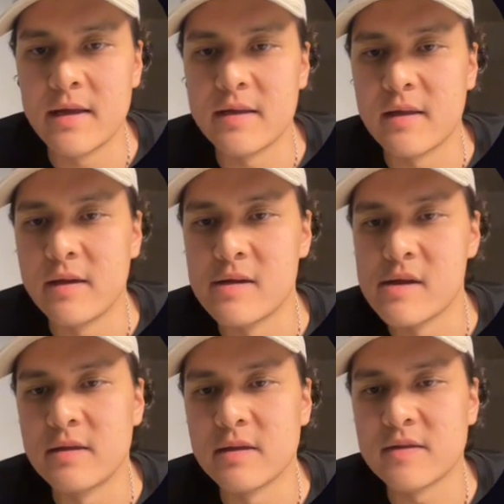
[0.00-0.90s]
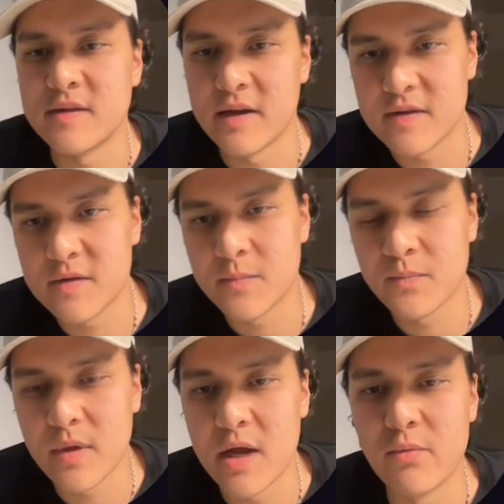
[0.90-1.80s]
at index 6,
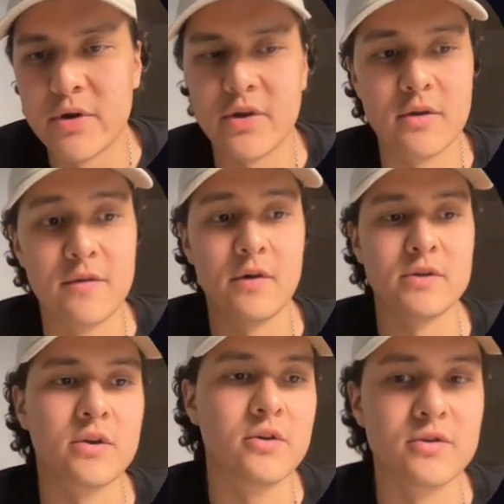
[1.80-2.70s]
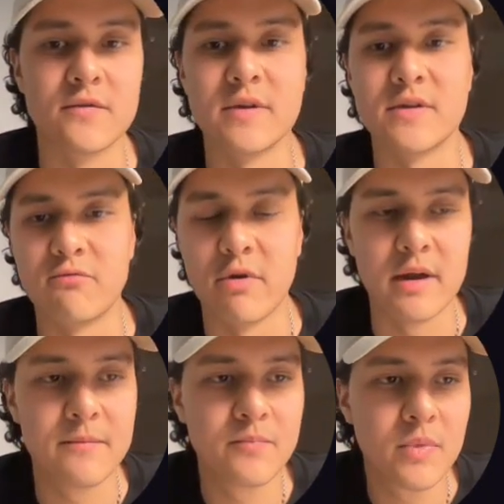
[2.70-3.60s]
and we return the first occurrence of this string.
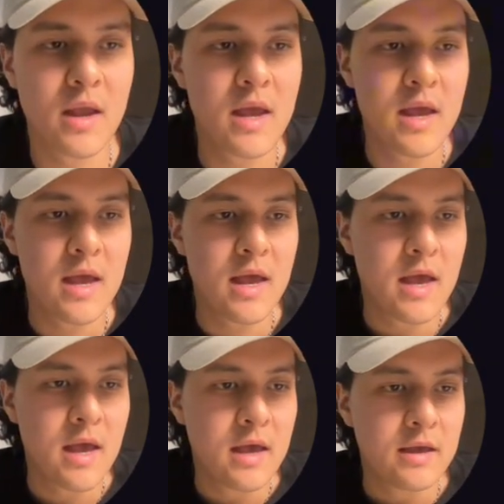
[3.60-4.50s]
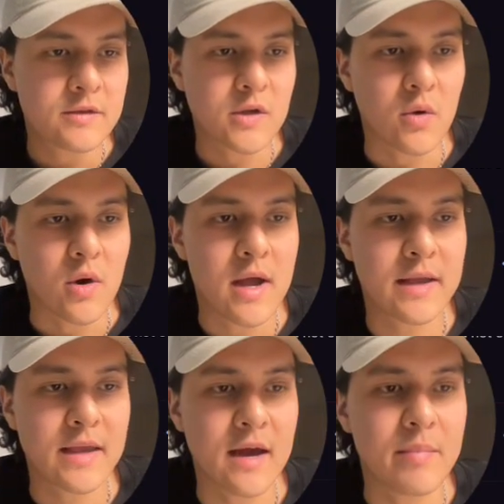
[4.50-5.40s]
So
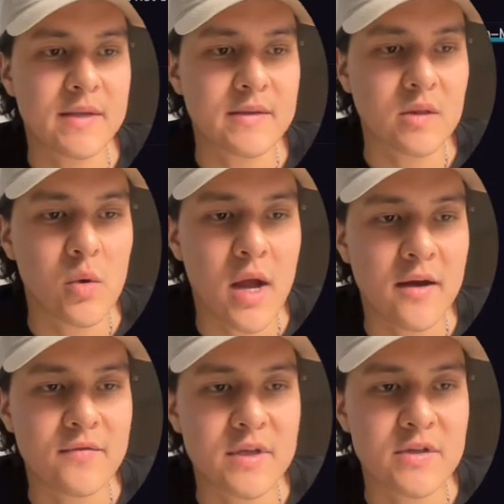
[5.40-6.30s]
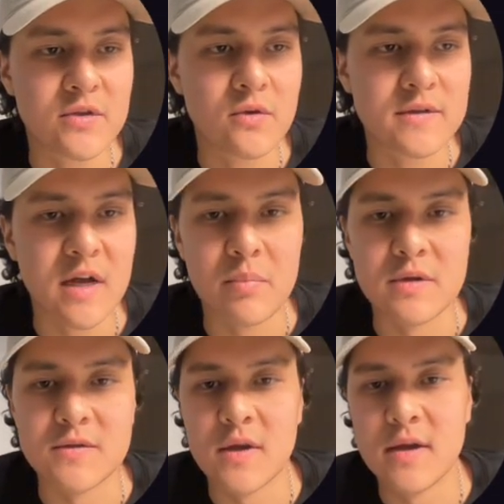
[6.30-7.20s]
yeah, basically we have these two
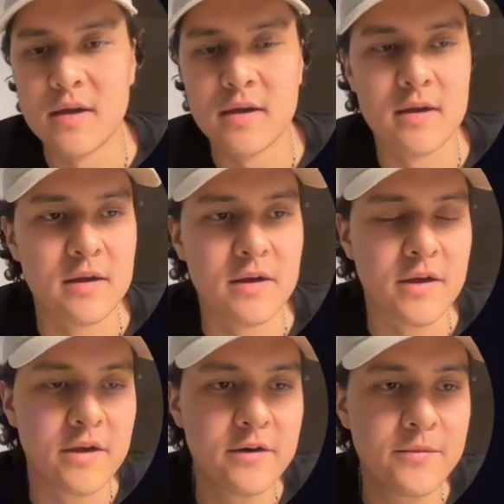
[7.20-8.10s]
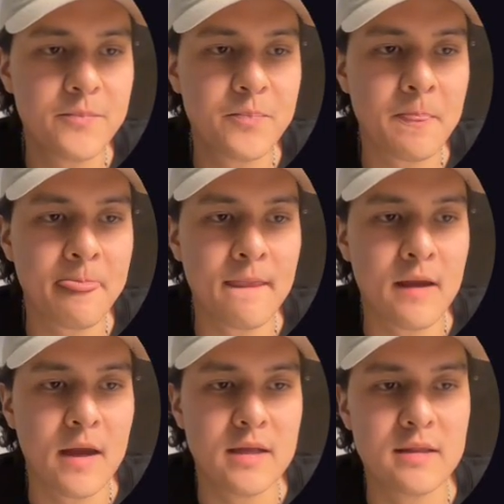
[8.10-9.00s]
examples here,
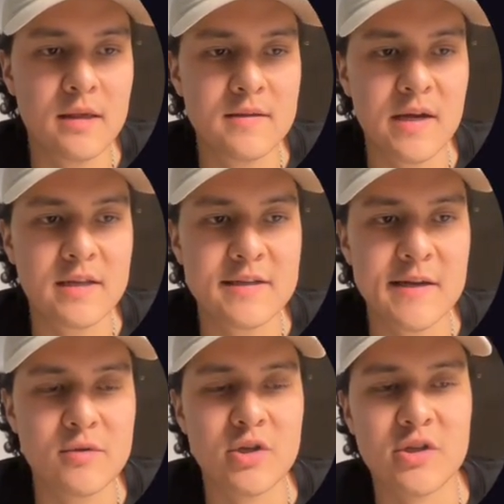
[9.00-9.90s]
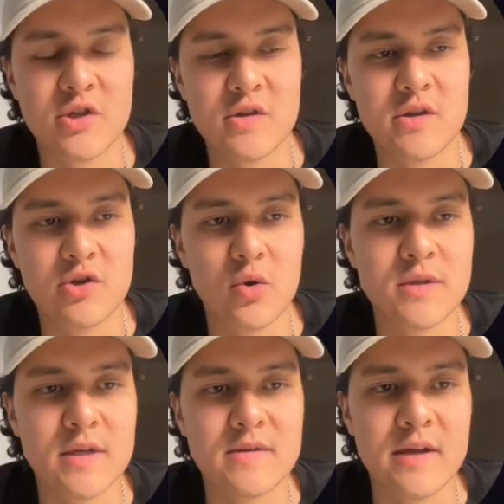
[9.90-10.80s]
and the second example just
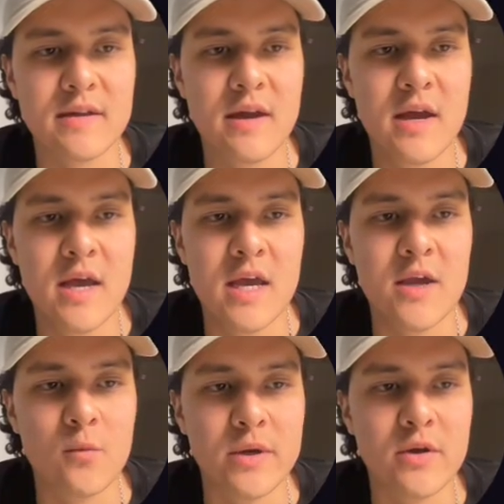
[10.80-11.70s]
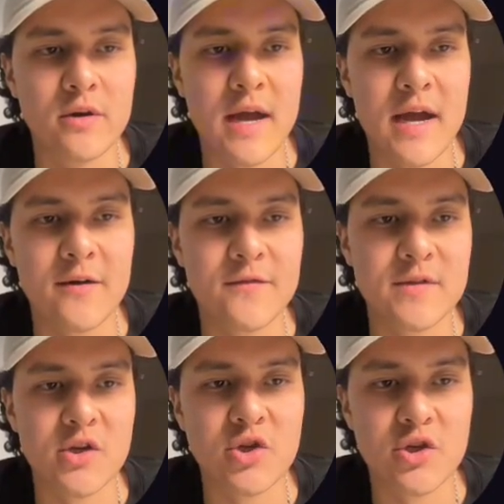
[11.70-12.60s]
shows us that if we don't have
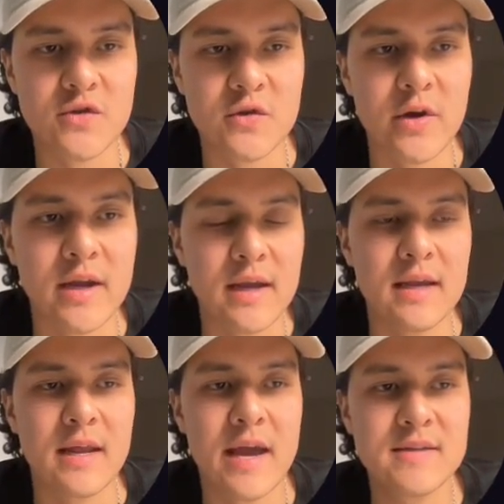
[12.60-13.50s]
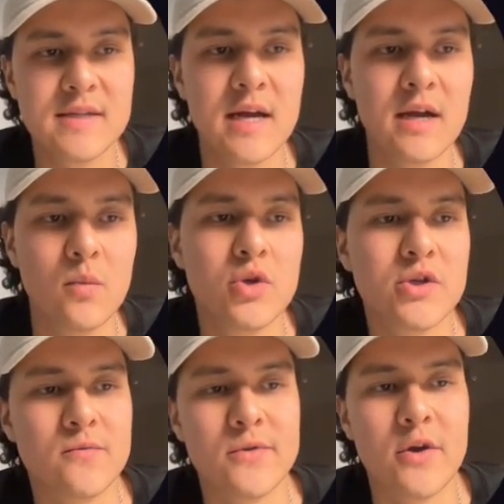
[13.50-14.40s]
such string in haystack, we
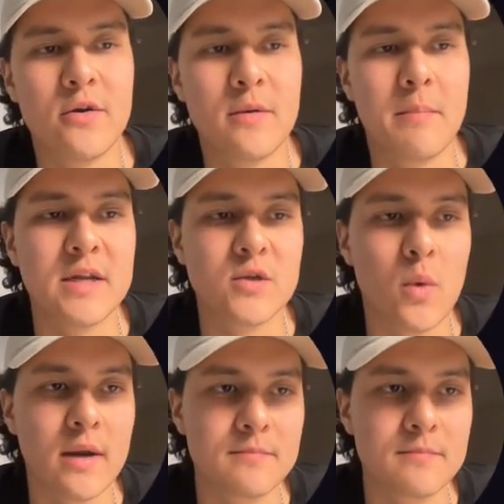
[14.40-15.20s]
just return -1.